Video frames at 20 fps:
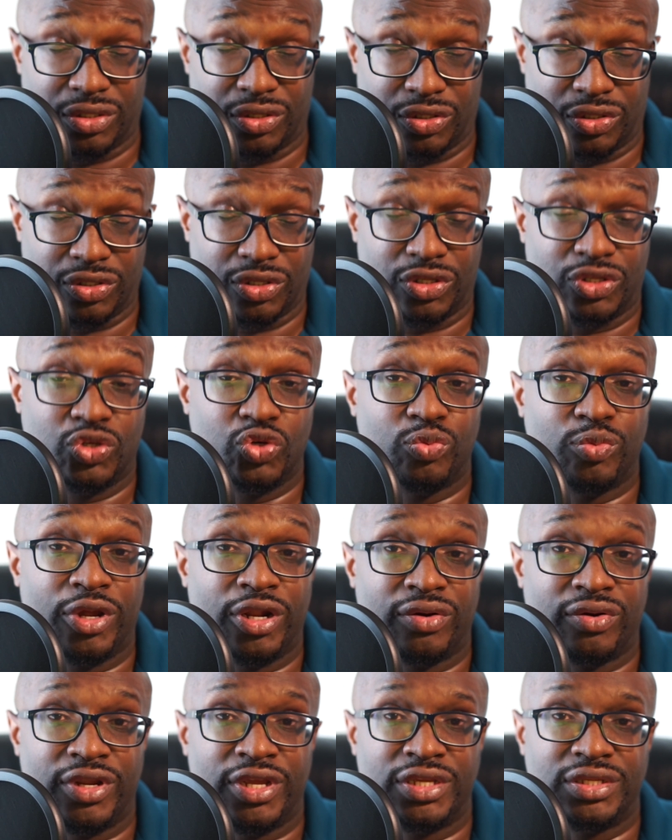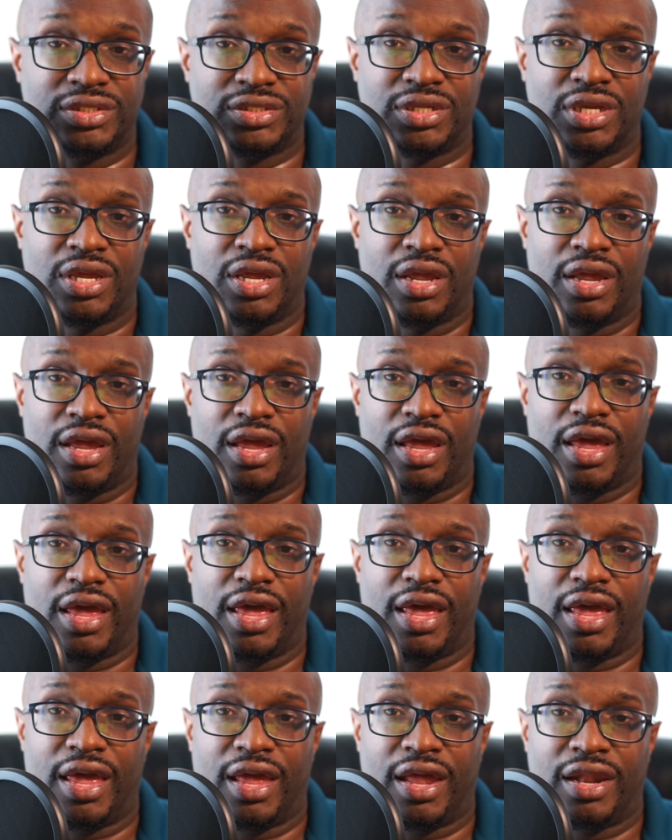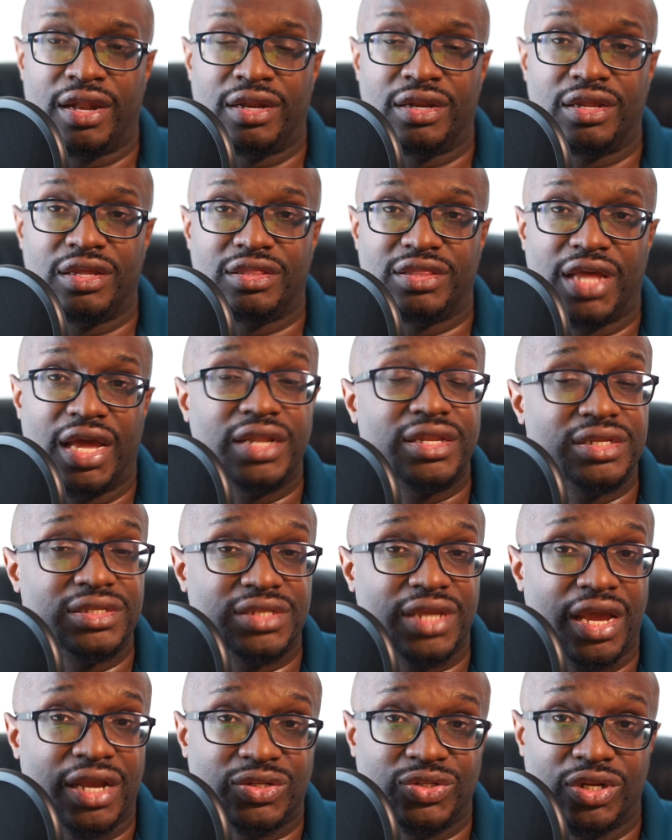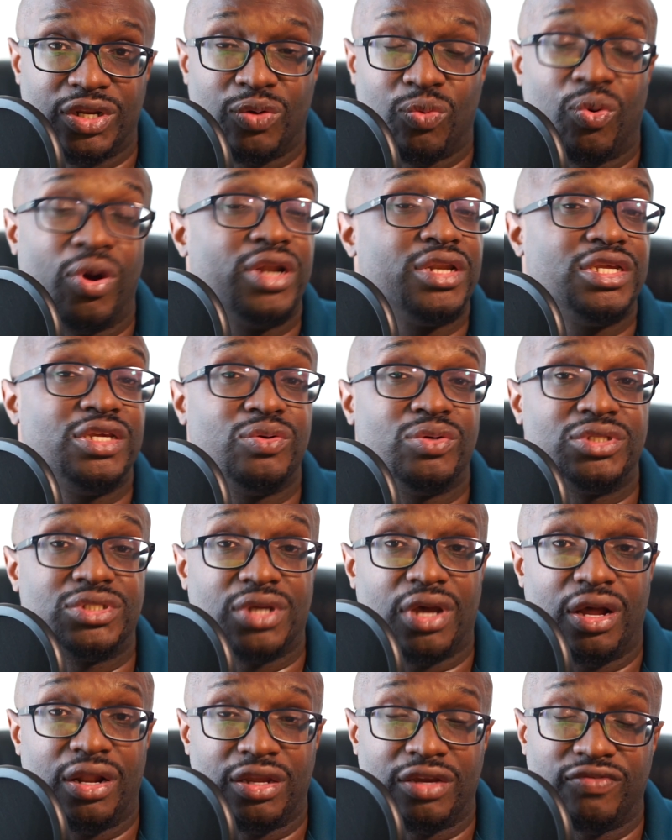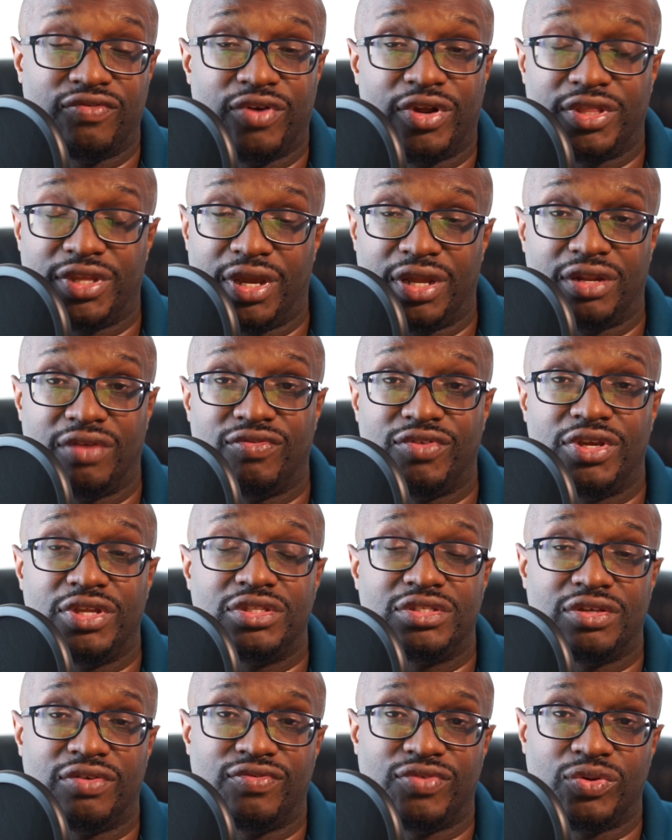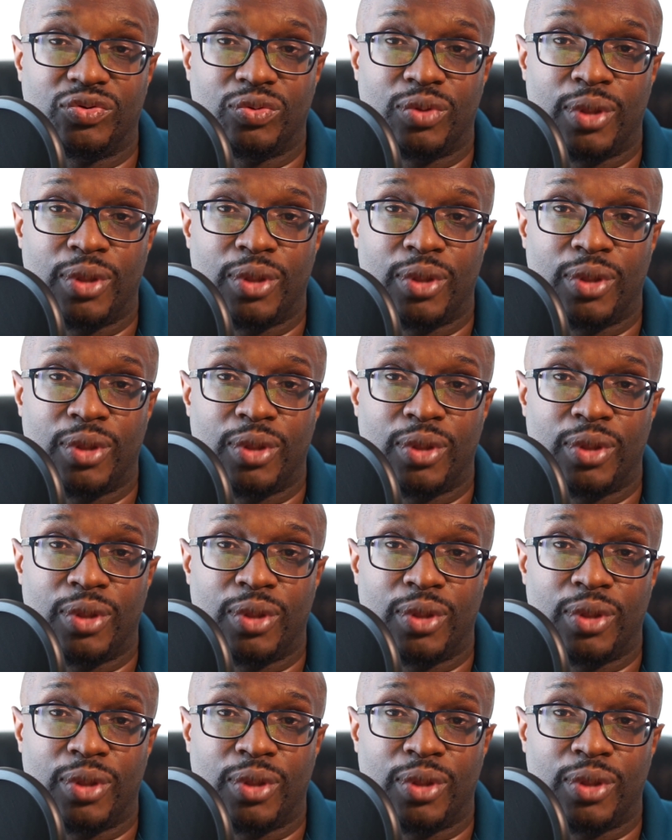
the human race, and that is actually what he was calling for at the end of the interview.